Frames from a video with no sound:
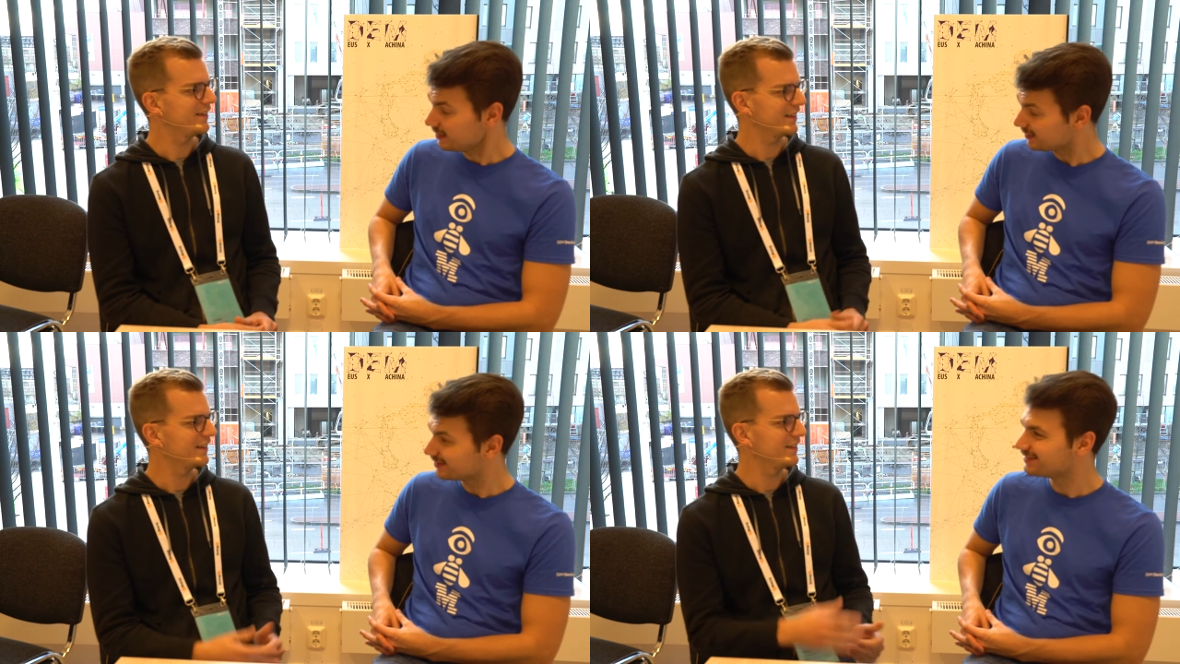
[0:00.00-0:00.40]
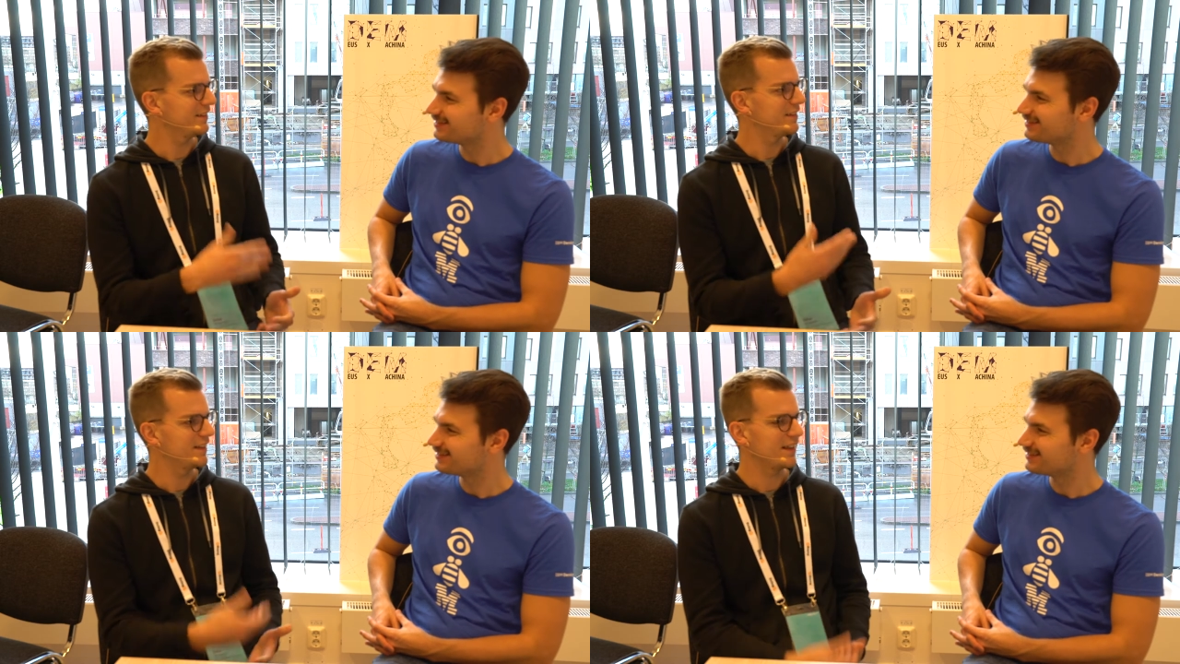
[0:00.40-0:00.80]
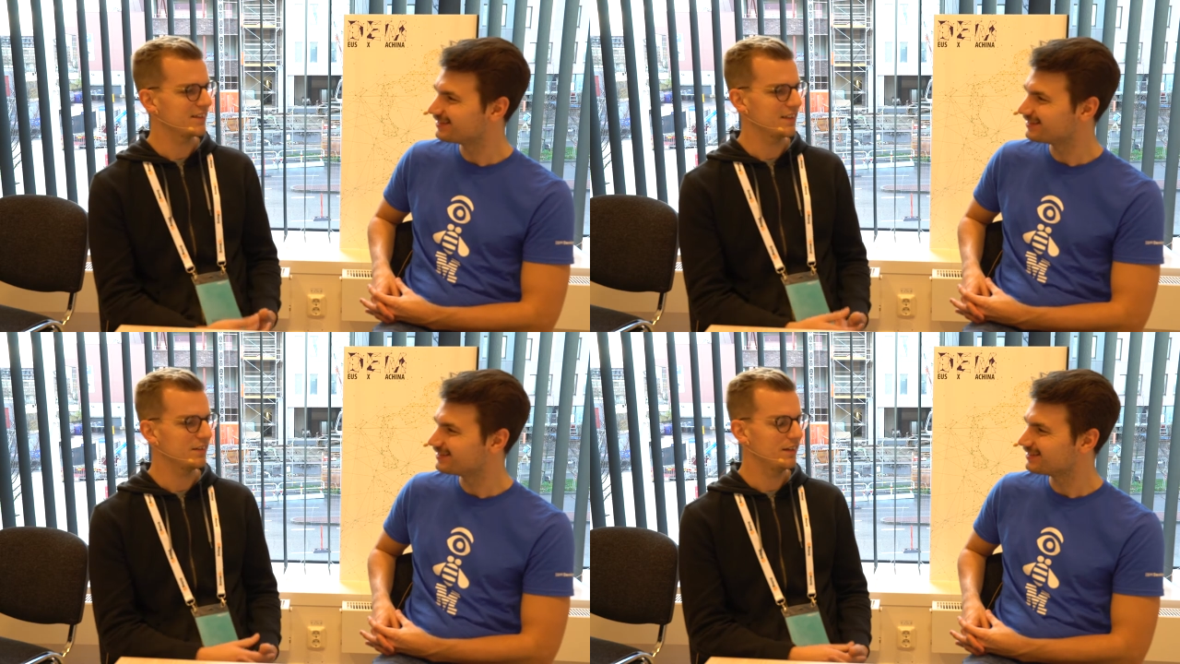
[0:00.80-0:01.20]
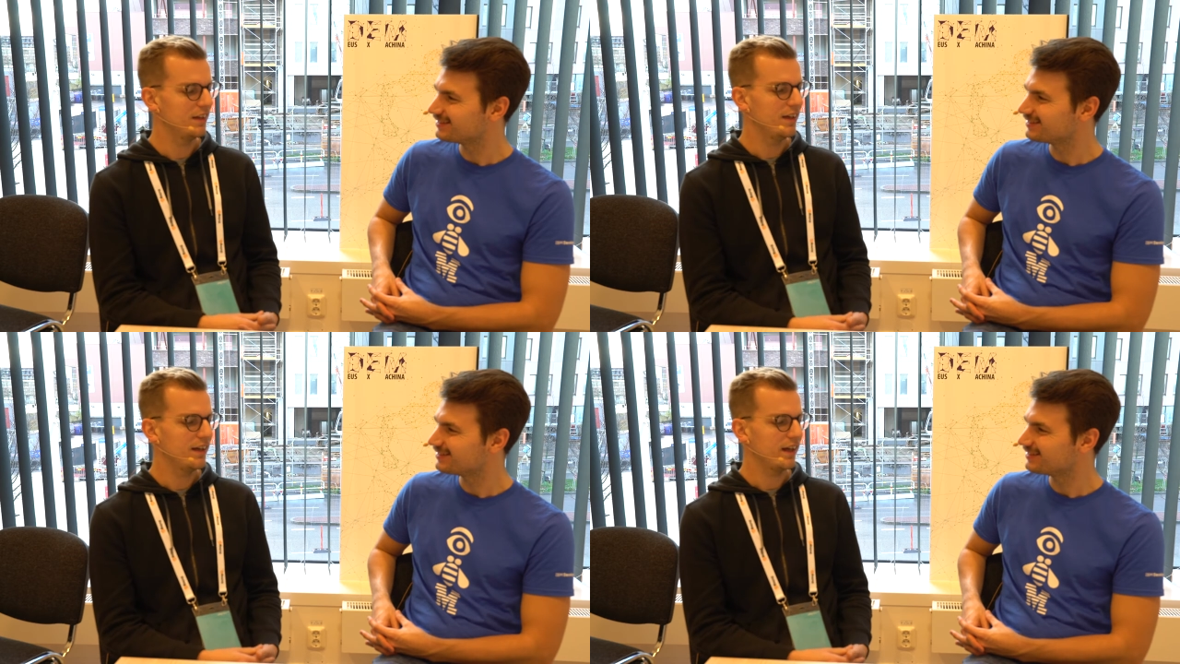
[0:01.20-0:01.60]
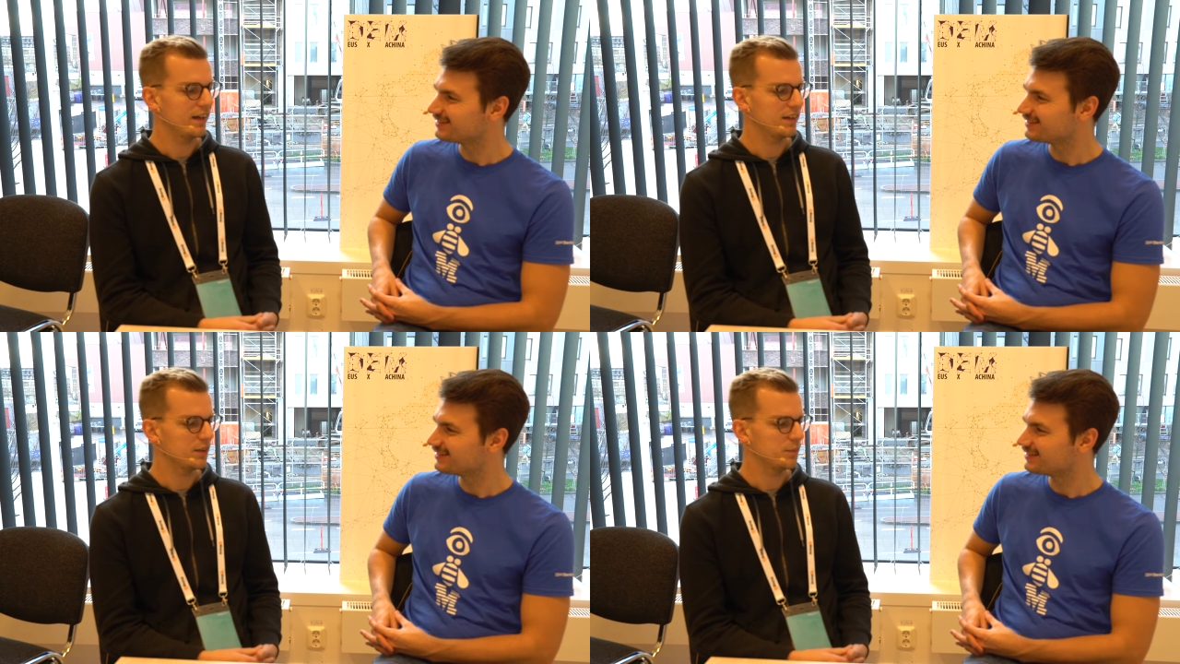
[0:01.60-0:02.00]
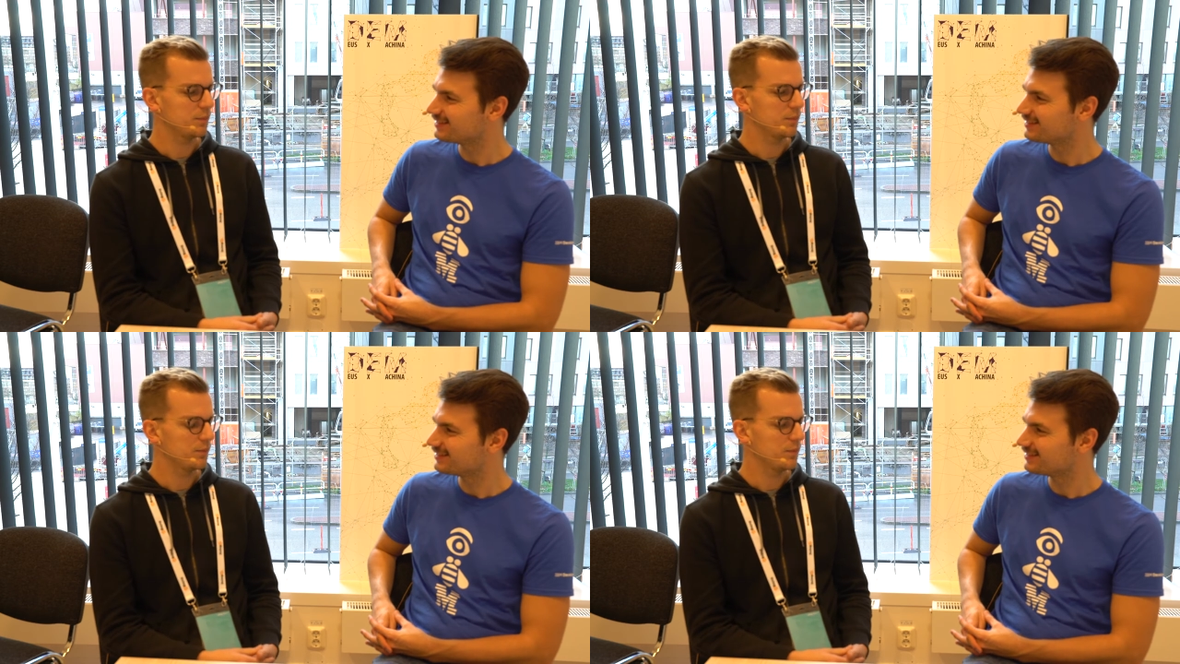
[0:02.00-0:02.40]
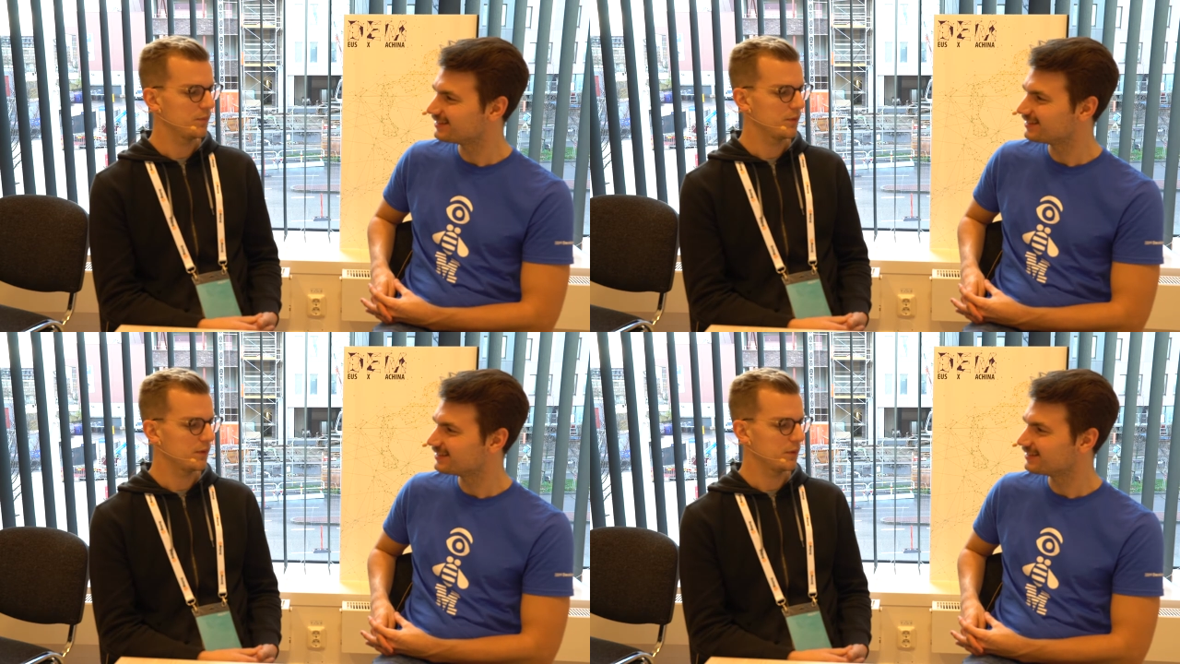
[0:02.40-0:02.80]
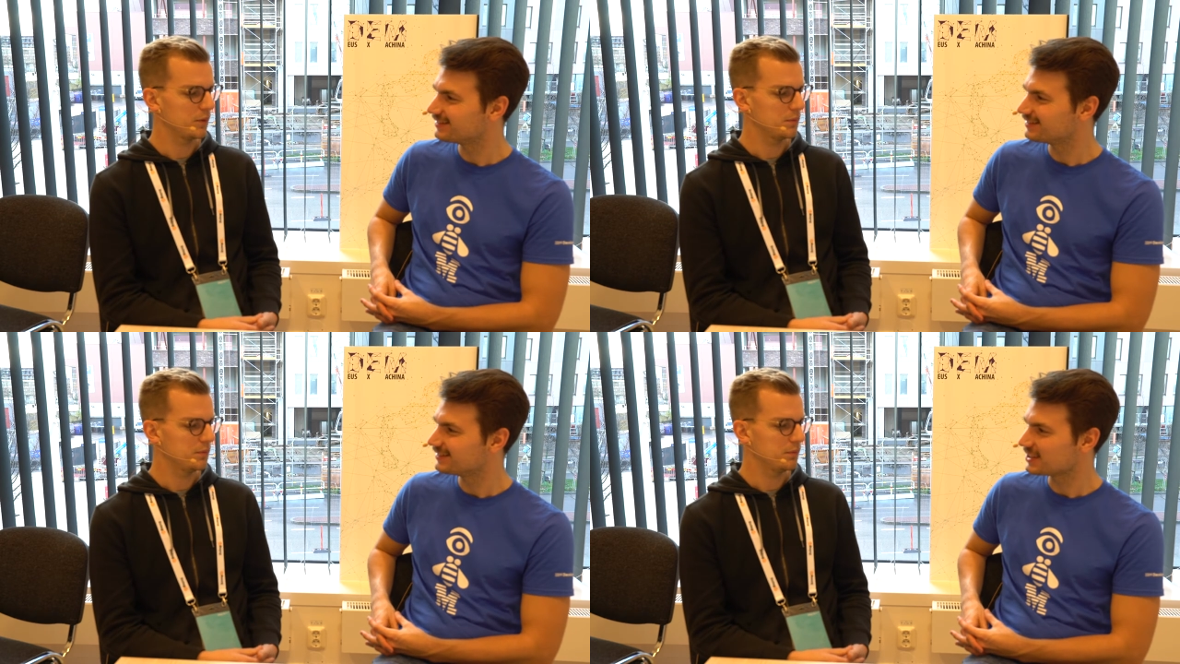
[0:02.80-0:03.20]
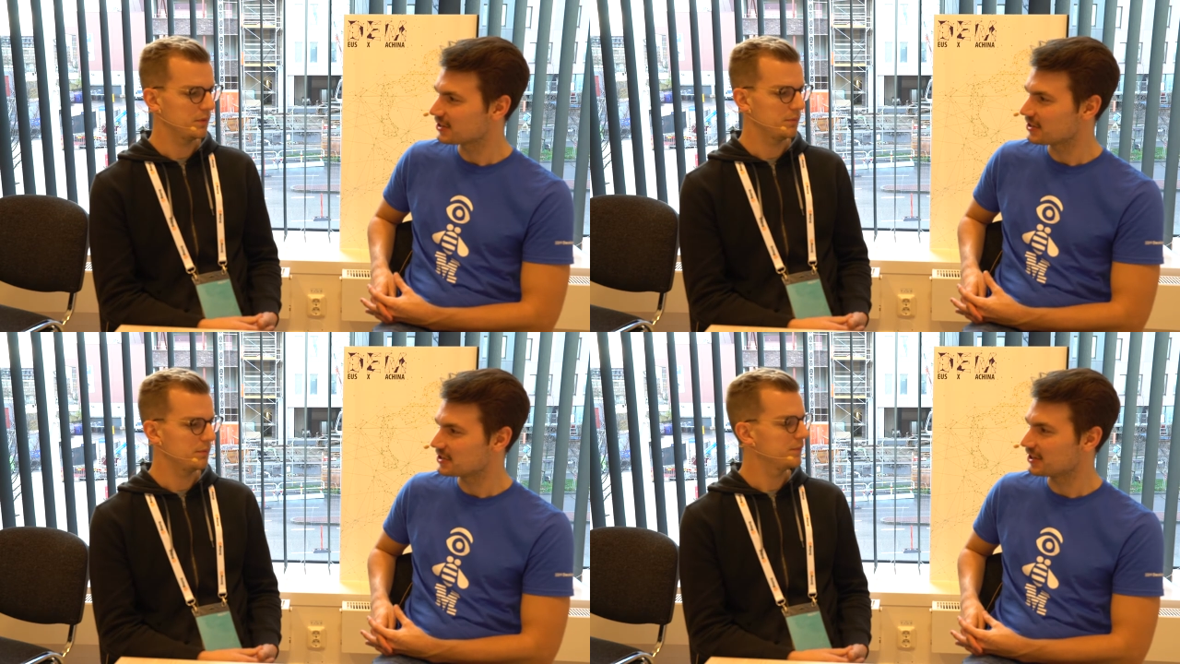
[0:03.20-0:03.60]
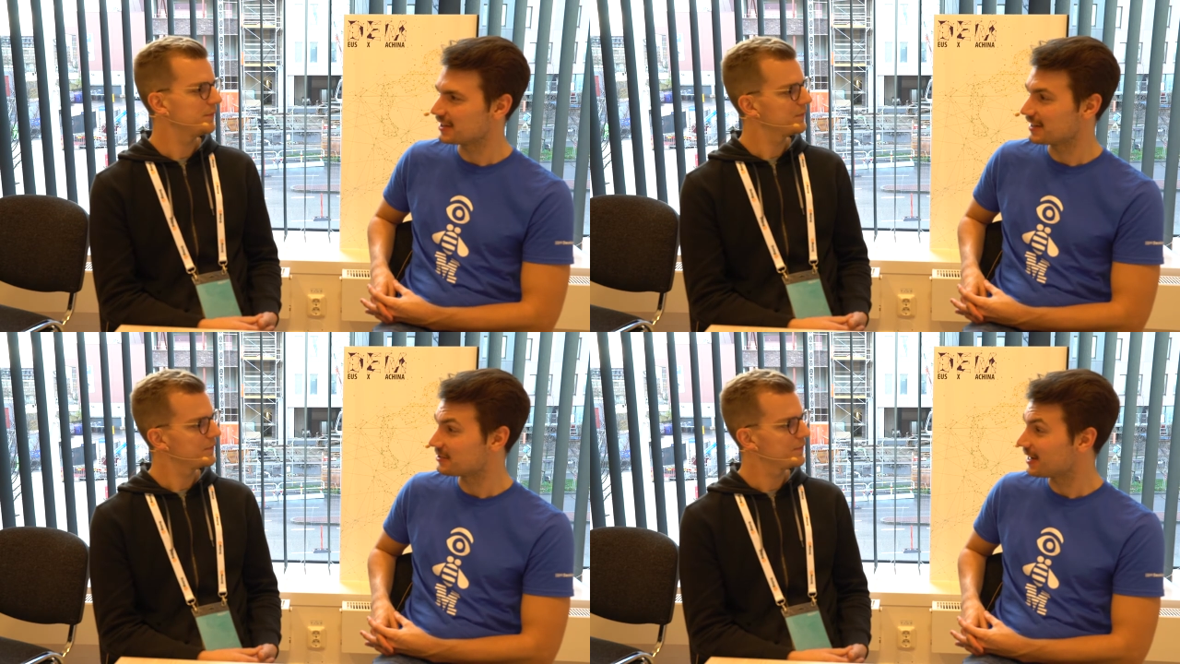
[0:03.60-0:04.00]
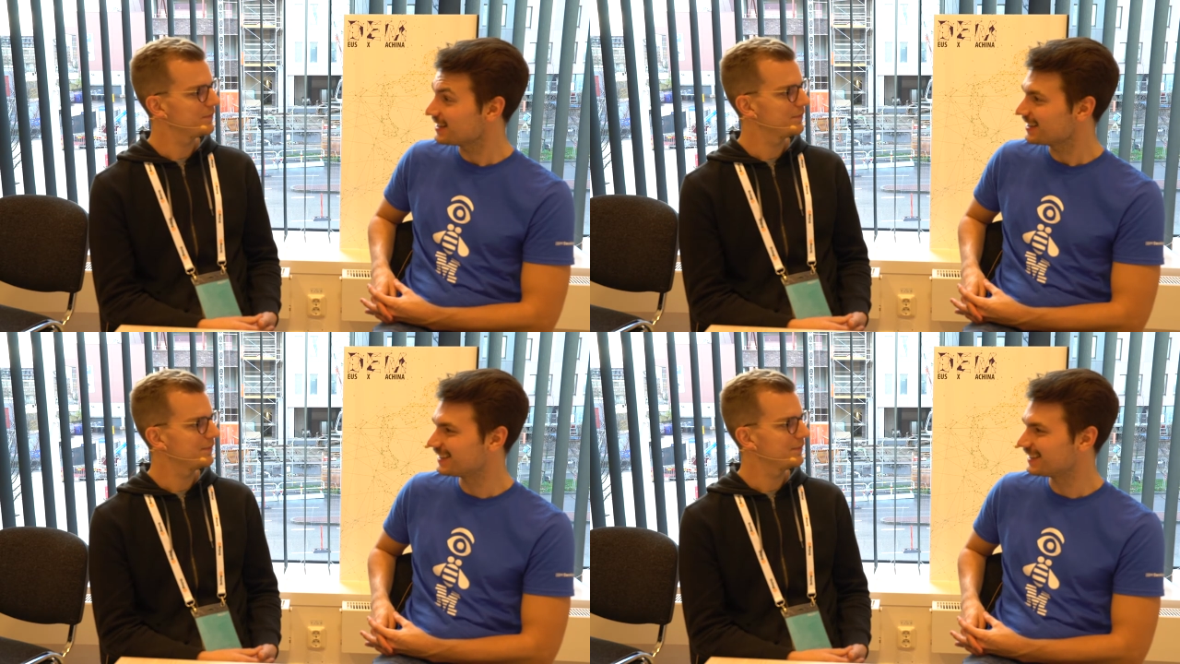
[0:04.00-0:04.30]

Speaker 1: like uh, the, the, last year. Um, so, so you started a trend.